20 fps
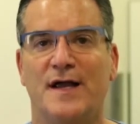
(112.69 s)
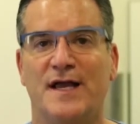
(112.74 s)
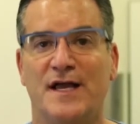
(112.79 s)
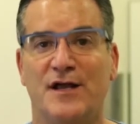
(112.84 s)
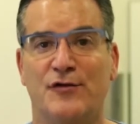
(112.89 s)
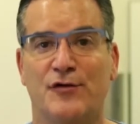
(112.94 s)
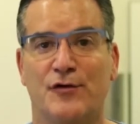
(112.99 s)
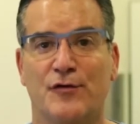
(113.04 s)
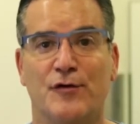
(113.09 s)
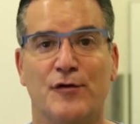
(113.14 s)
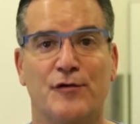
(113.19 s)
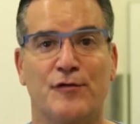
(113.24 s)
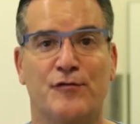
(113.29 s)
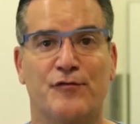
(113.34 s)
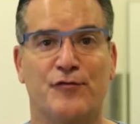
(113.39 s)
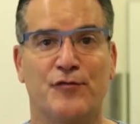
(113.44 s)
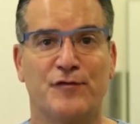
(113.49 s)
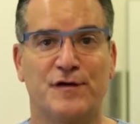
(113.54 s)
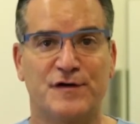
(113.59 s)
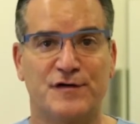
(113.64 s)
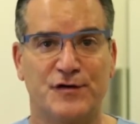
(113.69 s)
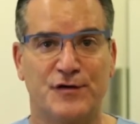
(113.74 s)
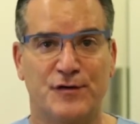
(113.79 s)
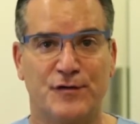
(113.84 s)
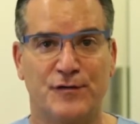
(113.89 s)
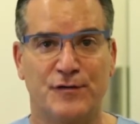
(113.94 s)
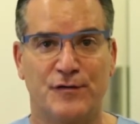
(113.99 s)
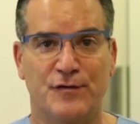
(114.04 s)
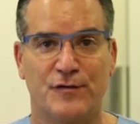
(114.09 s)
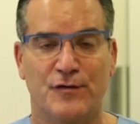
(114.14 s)
either through the
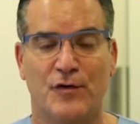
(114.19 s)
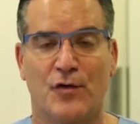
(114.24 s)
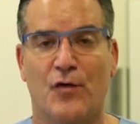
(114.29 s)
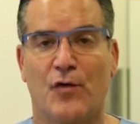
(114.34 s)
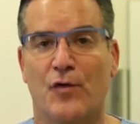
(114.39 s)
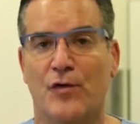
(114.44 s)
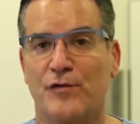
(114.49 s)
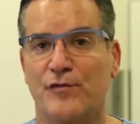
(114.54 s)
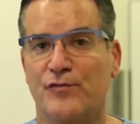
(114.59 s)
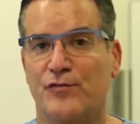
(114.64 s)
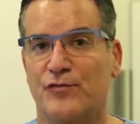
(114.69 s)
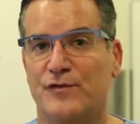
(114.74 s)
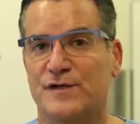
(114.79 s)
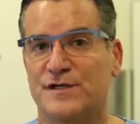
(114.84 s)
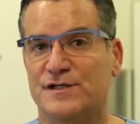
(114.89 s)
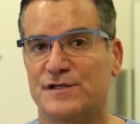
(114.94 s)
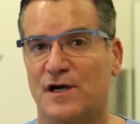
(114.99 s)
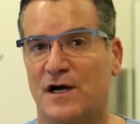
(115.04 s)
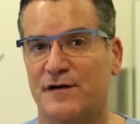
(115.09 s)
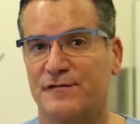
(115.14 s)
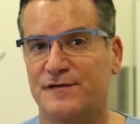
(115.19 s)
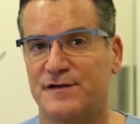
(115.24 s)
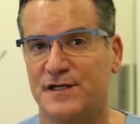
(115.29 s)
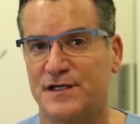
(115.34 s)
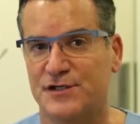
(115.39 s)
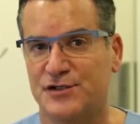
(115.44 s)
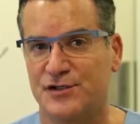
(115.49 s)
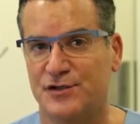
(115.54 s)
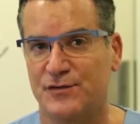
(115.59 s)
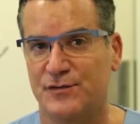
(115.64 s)
tooth or through the soft
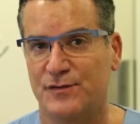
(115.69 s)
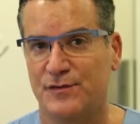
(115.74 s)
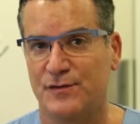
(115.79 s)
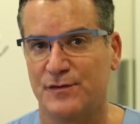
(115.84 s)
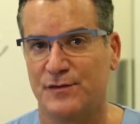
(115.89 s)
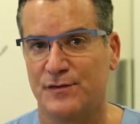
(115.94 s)
tissue.